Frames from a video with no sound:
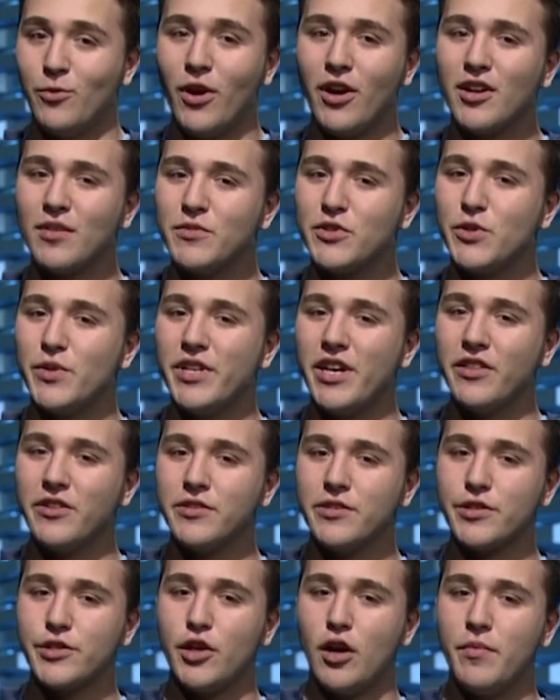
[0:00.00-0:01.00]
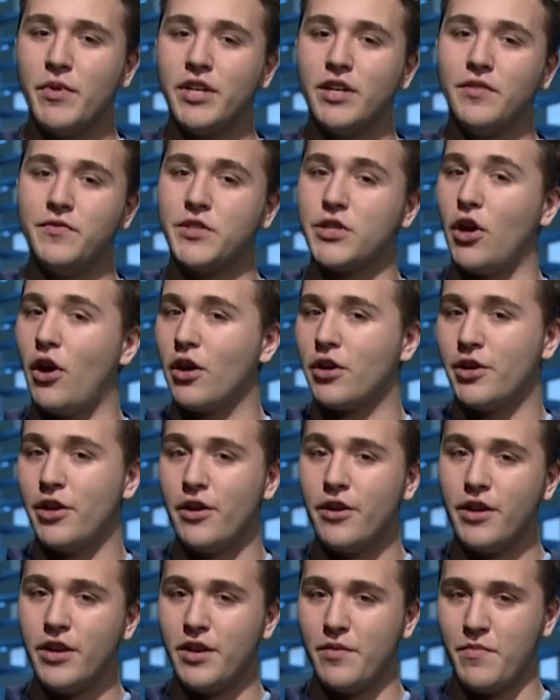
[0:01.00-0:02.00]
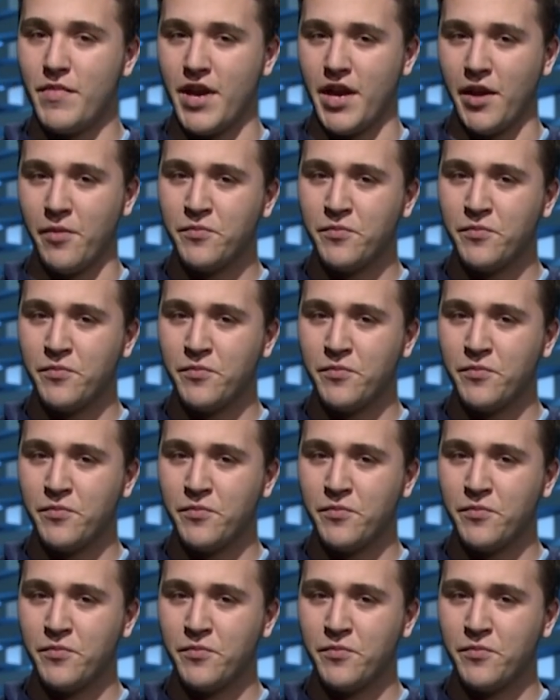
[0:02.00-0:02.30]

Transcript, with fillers: welcome to another installment of Talk Nerdy to Me.